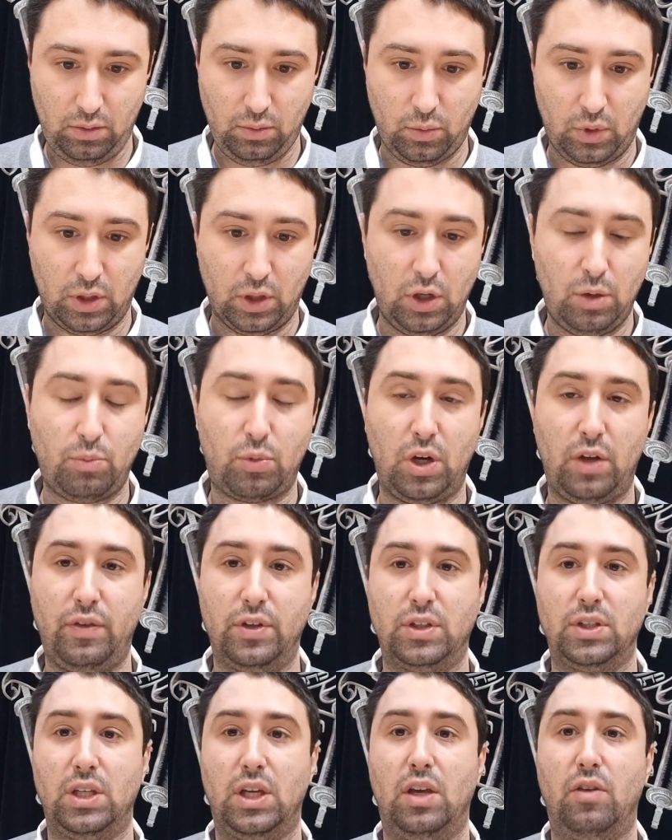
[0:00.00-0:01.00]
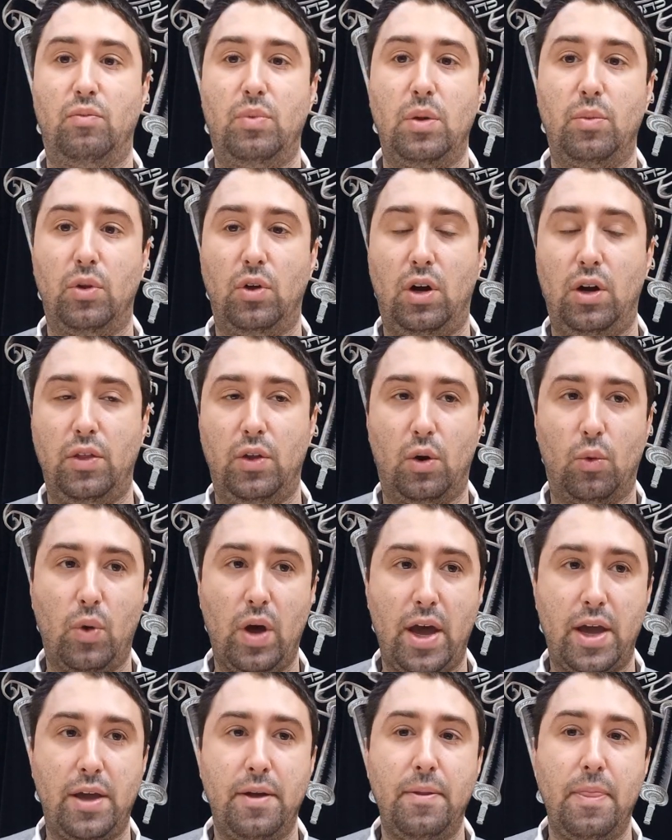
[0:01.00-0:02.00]
We learned previously if people are on their
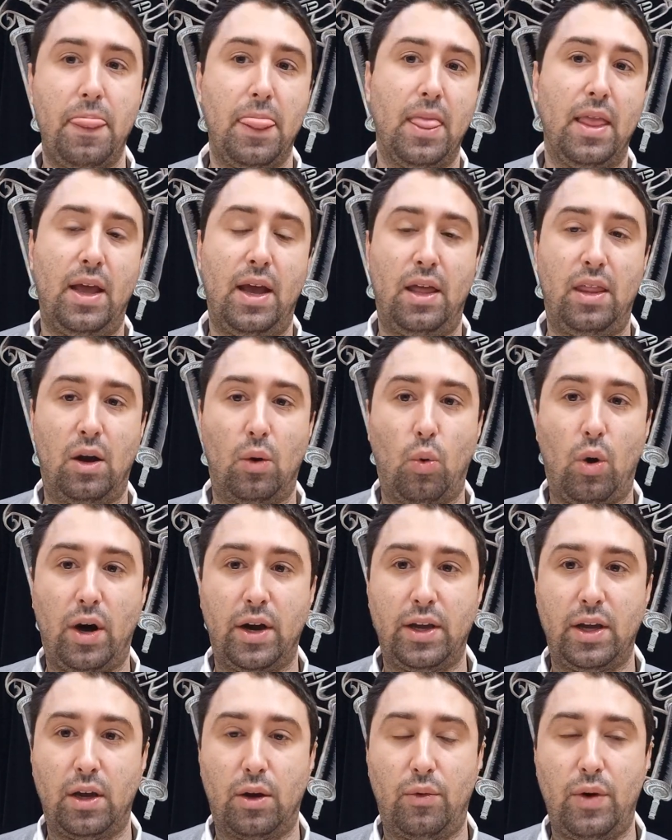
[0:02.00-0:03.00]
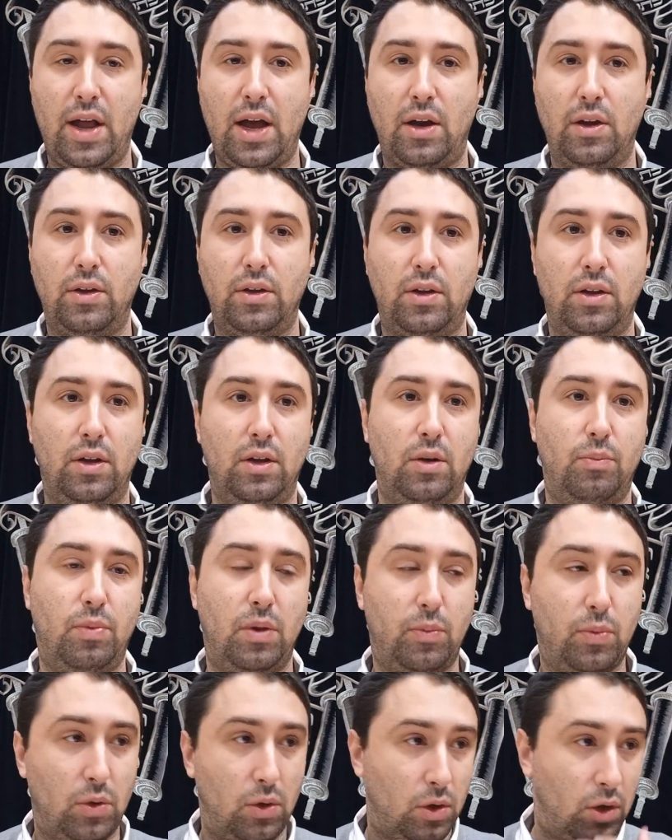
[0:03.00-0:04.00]
way and they're walking around,
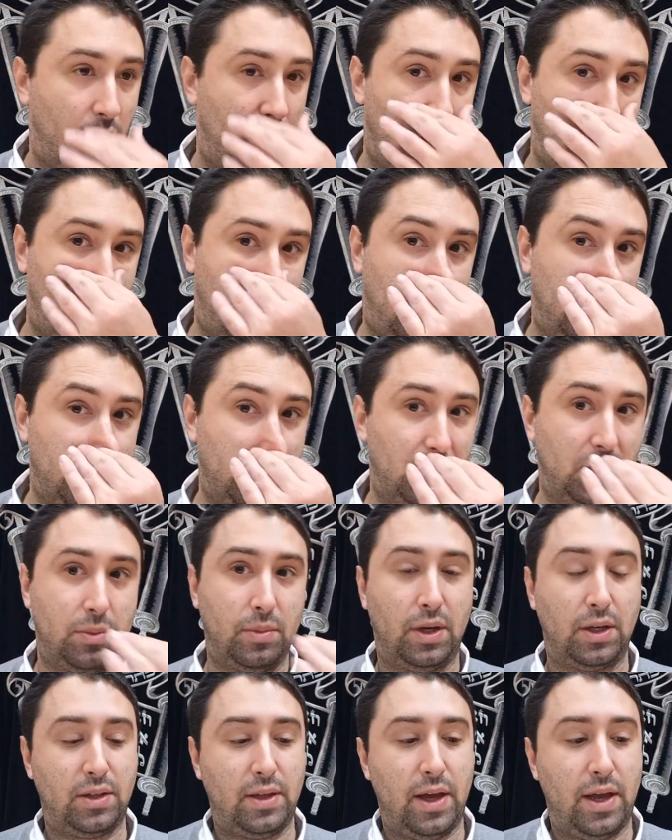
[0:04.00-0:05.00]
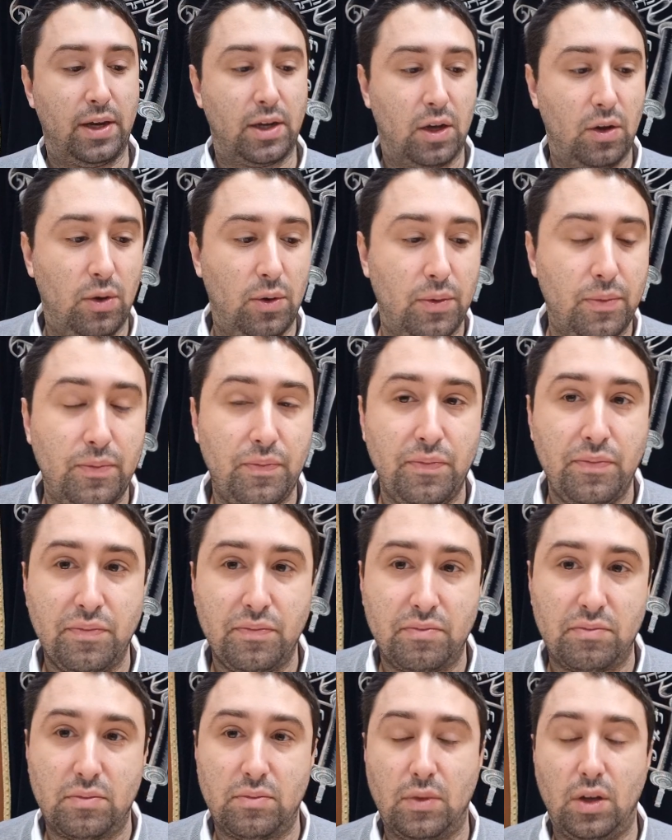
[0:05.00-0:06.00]
people will go on a bus or something like that, go
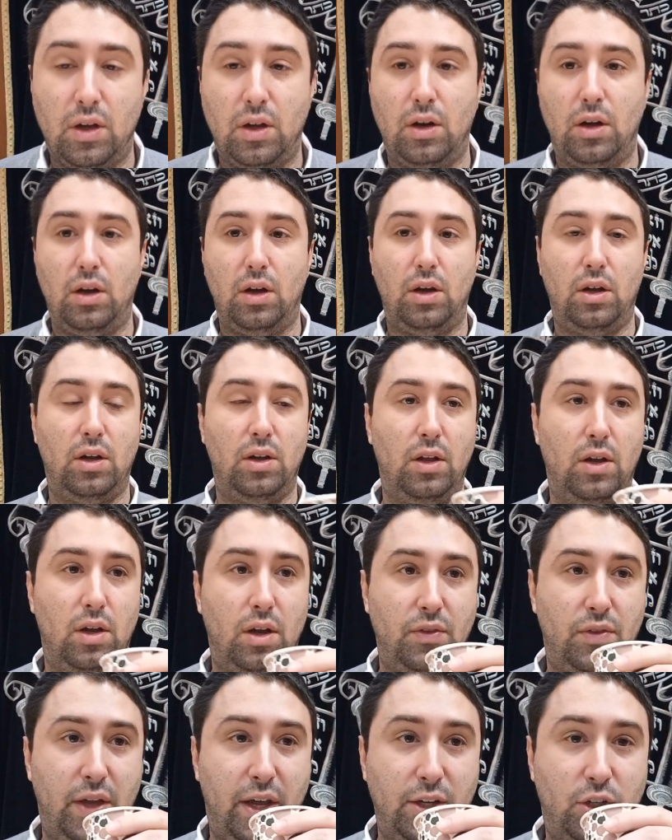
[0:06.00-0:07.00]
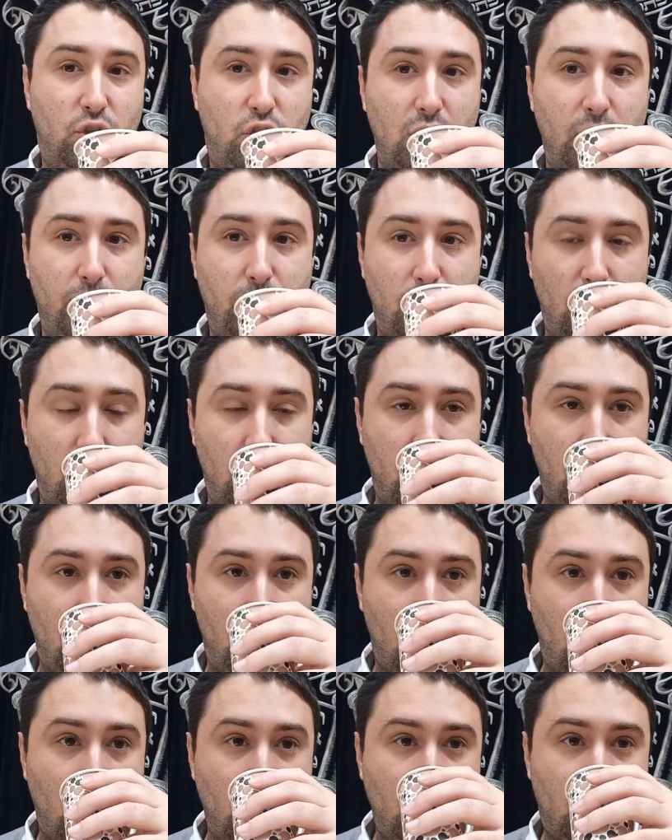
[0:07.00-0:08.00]
on a day trip or
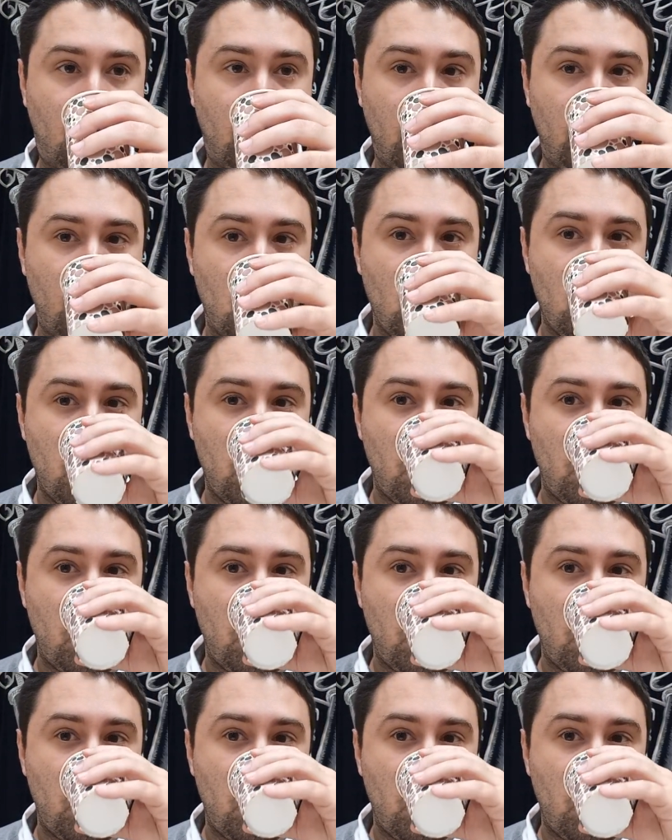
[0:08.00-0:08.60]
a road trip.